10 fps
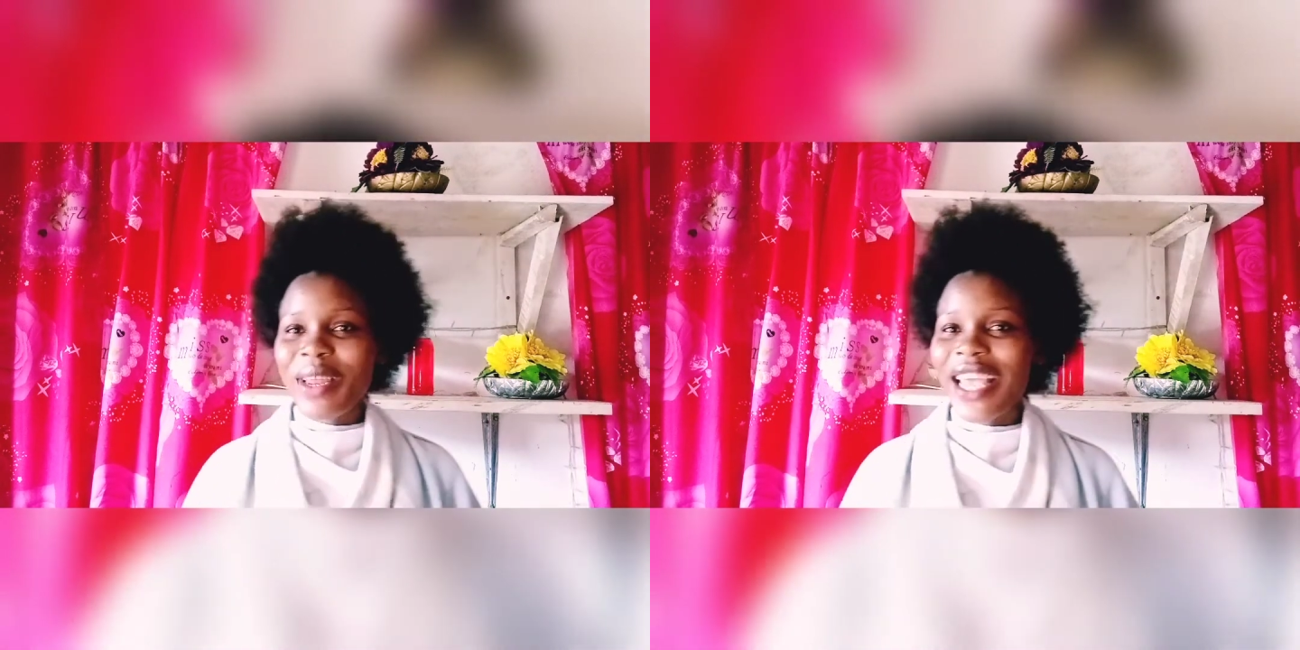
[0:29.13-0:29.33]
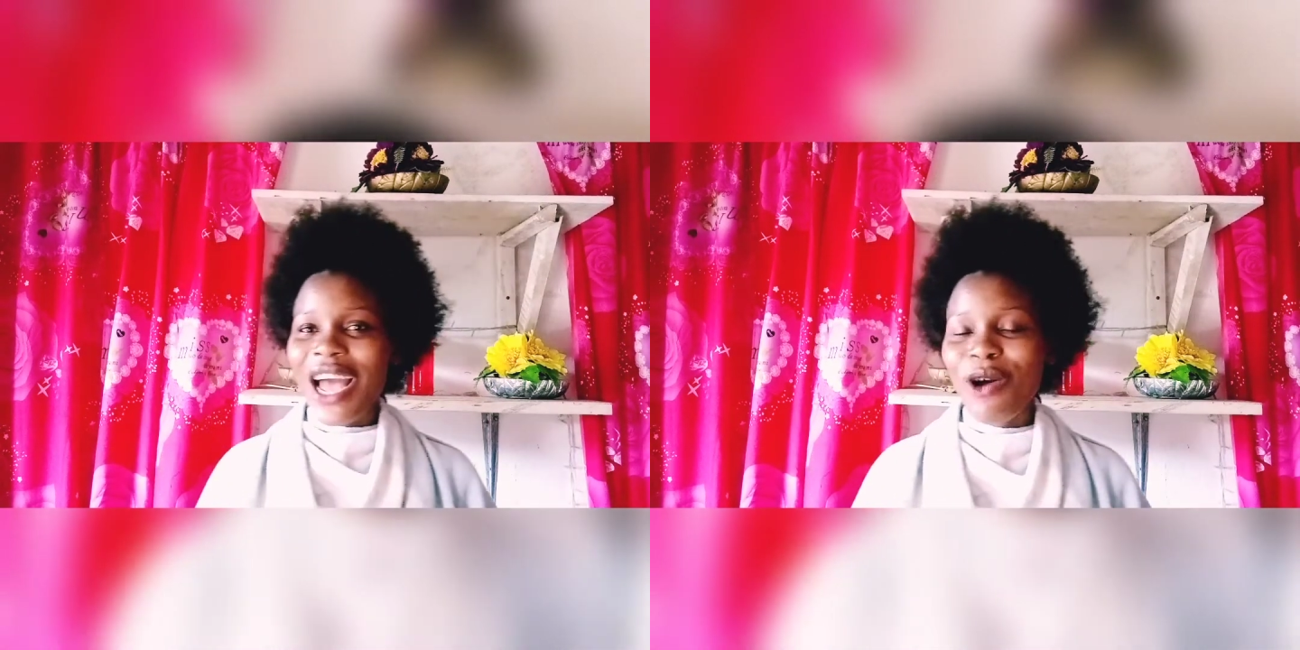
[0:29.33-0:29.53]

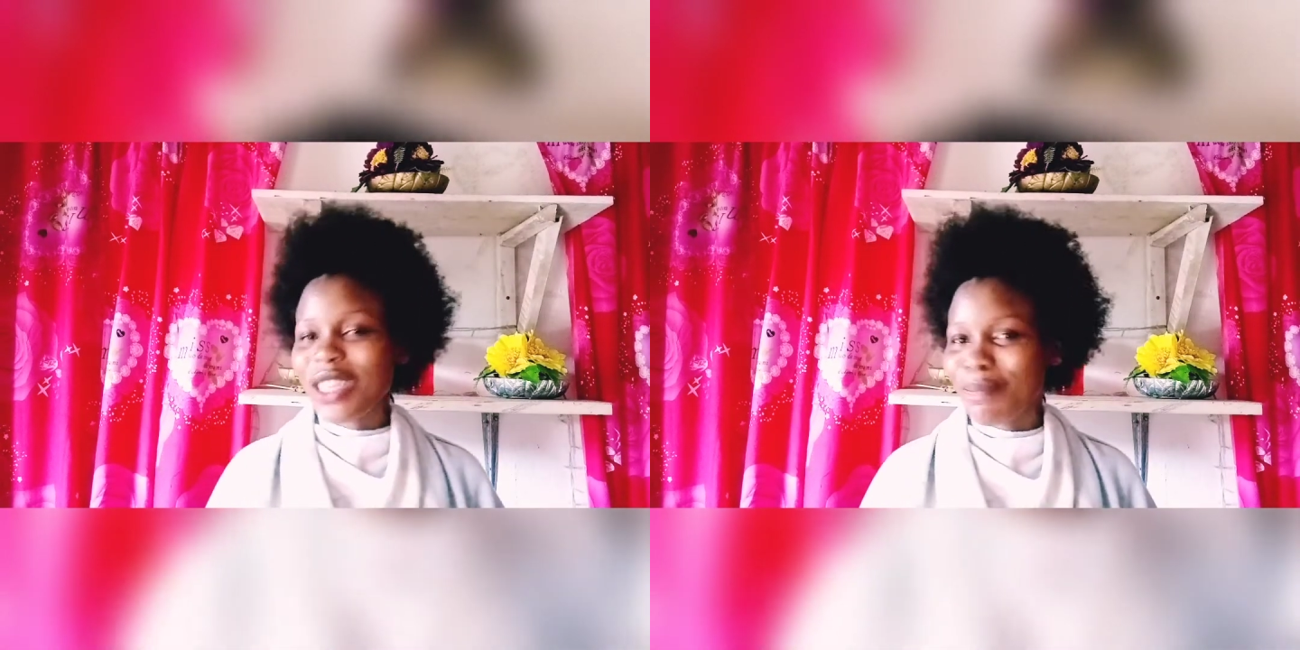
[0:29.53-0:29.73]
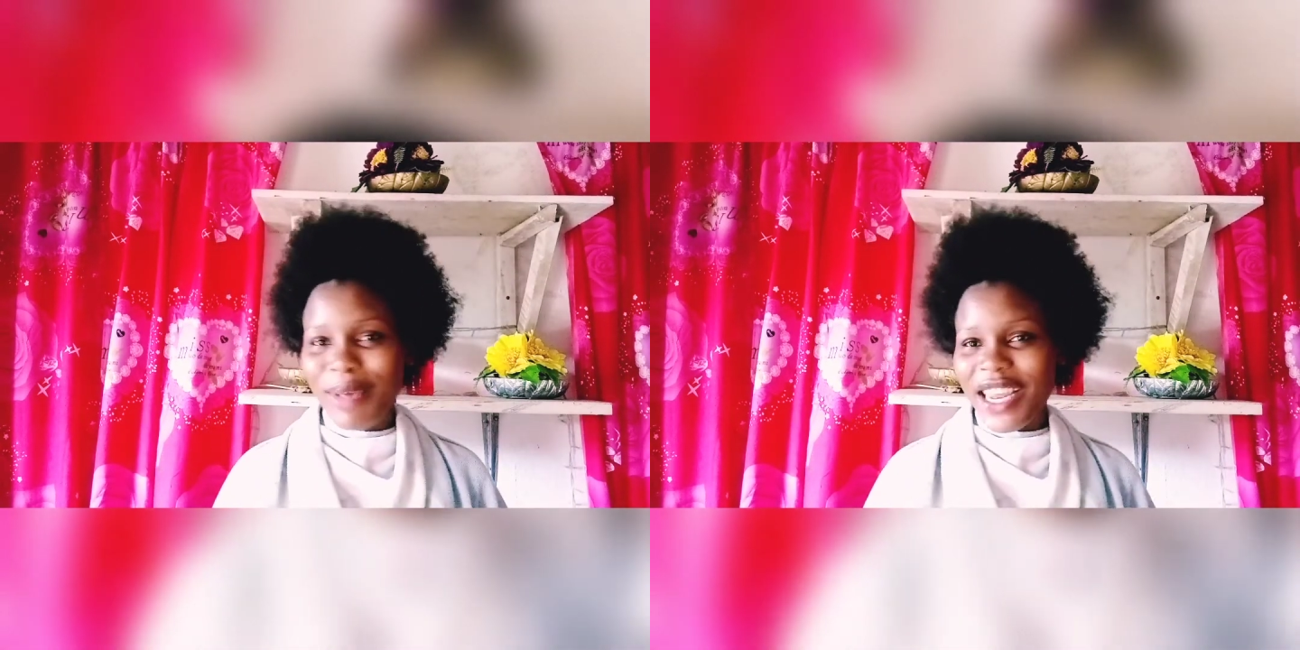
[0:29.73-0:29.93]

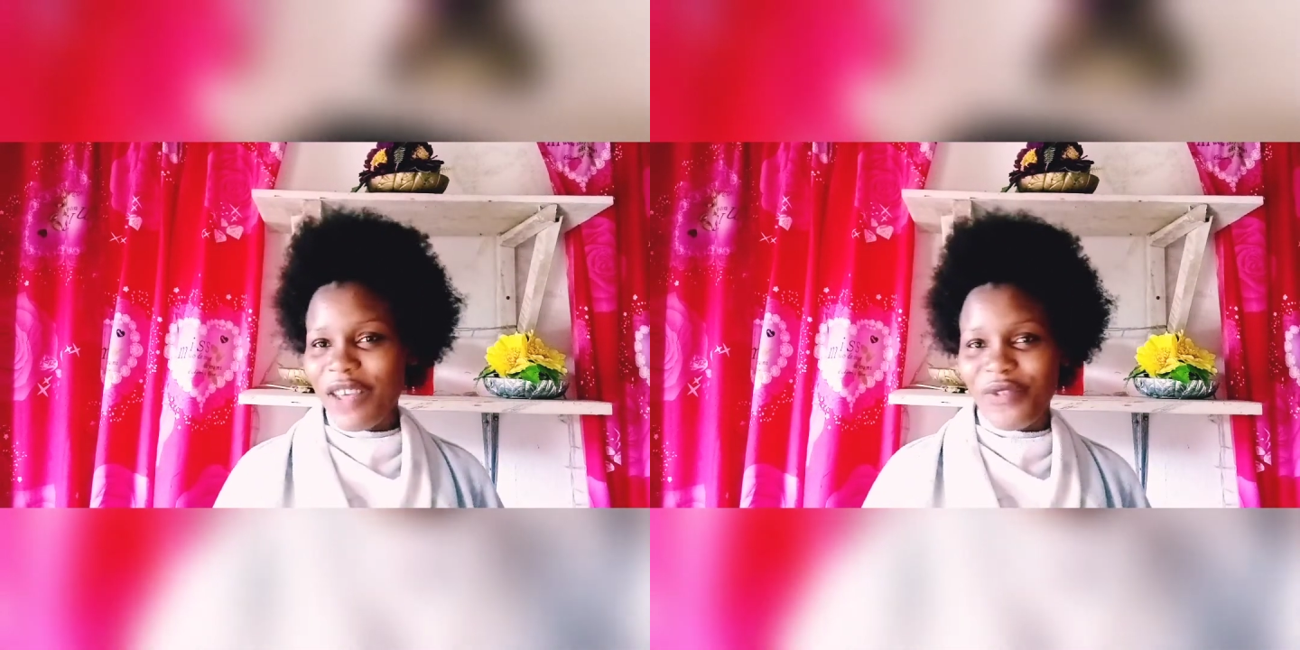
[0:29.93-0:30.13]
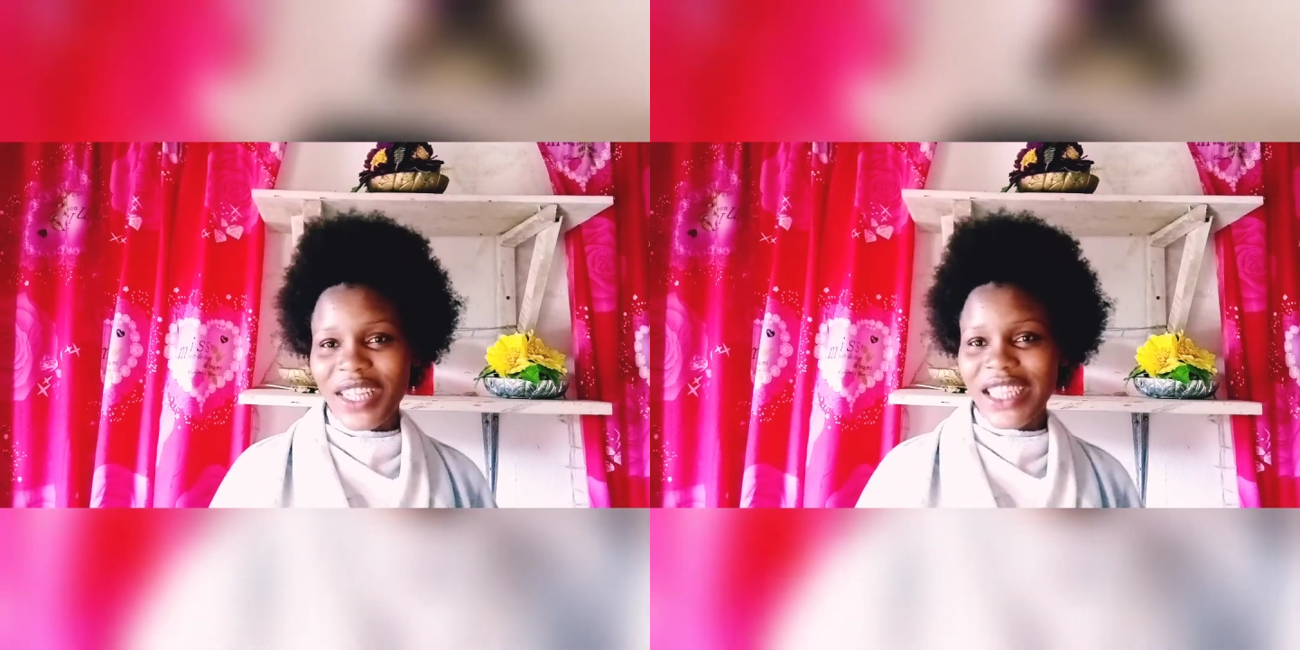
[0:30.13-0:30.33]
health
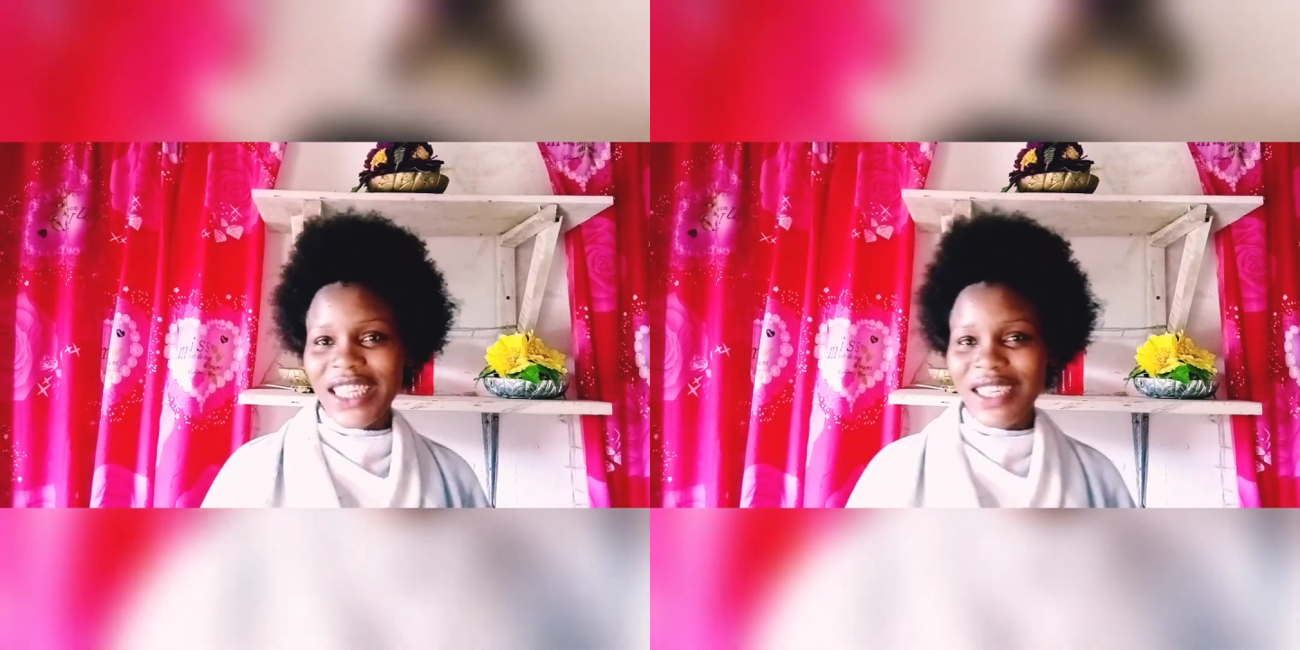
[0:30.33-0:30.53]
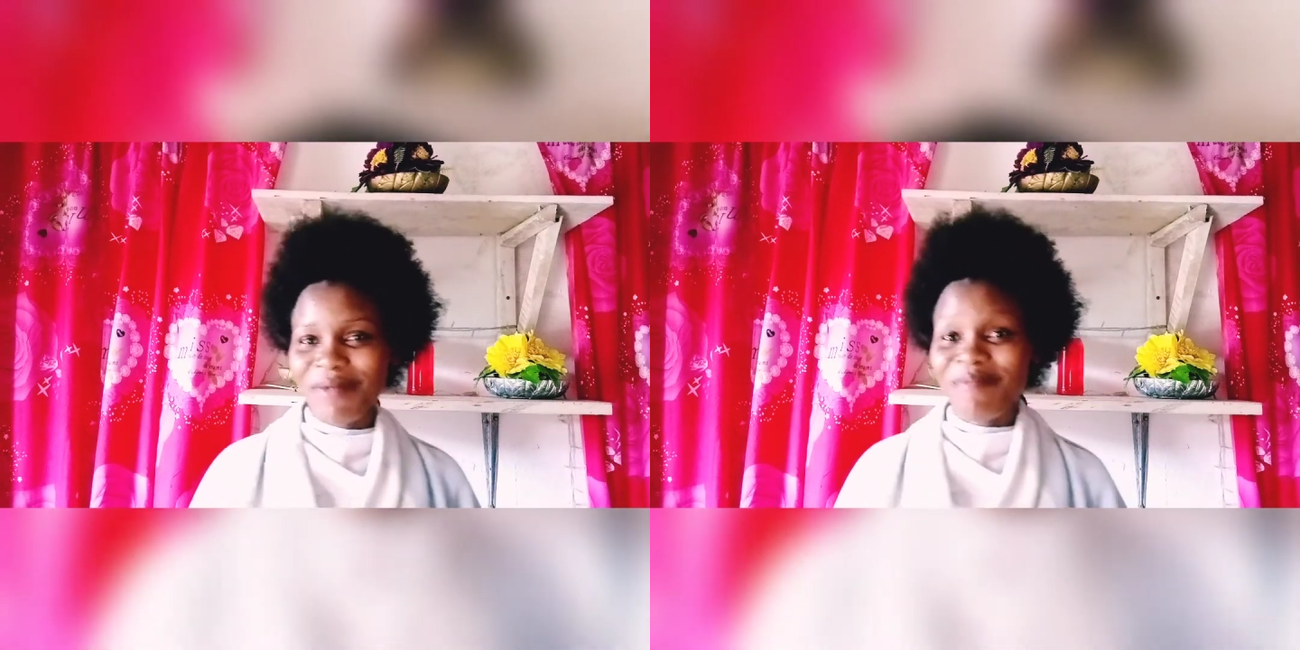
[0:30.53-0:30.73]
benefits.